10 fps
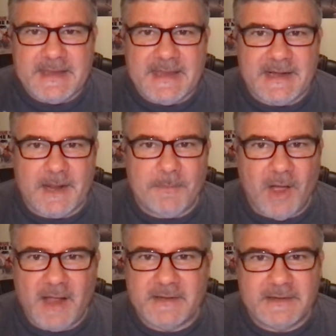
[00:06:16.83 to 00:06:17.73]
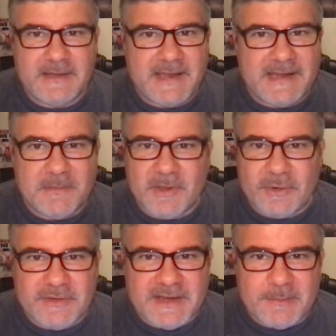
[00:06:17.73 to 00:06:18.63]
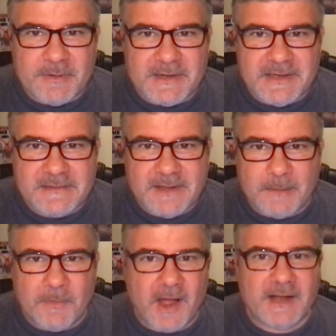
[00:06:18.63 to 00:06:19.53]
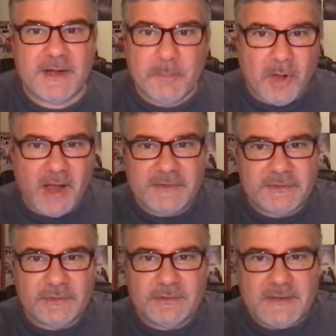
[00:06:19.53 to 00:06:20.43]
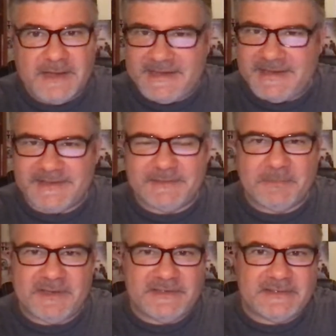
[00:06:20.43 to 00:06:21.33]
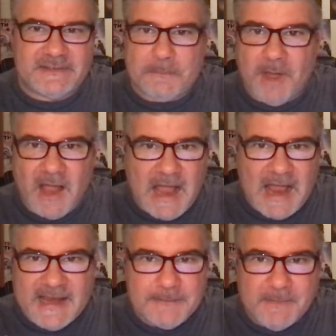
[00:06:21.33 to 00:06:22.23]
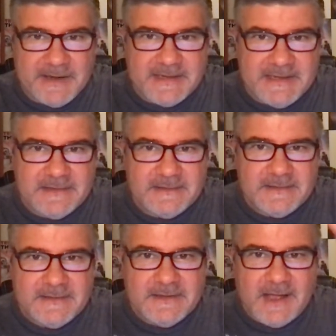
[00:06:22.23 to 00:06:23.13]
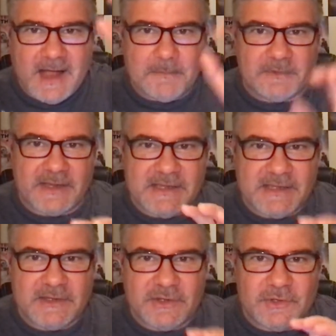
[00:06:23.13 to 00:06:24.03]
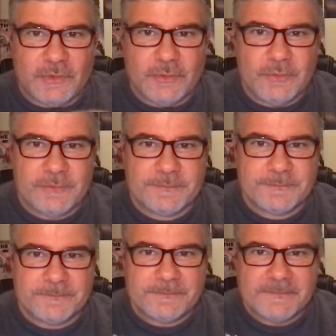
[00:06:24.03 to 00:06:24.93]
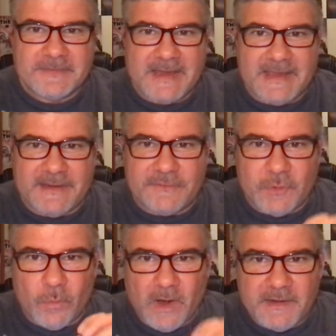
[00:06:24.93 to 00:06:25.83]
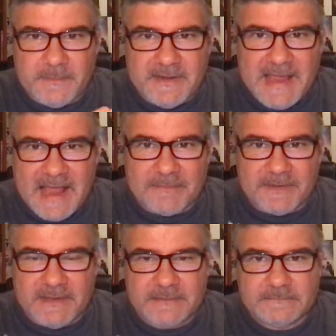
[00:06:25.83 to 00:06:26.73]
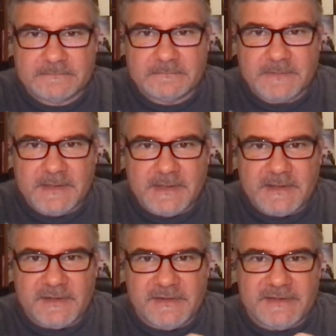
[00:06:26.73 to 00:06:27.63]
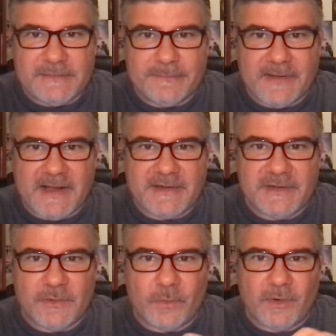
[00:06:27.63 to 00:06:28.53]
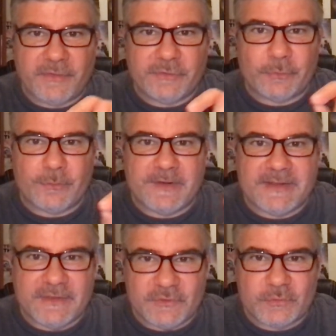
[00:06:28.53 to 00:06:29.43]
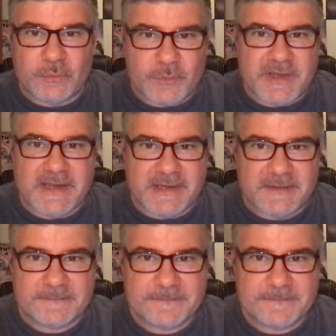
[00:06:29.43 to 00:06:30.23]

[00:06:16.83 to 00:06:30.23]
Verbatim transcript: And I'm not any better than anybody. I'm not an apostle. He is, but he says, I'm not high and mighty. I'm like you. And if you want to be happy, you need to find your worth serving the true King,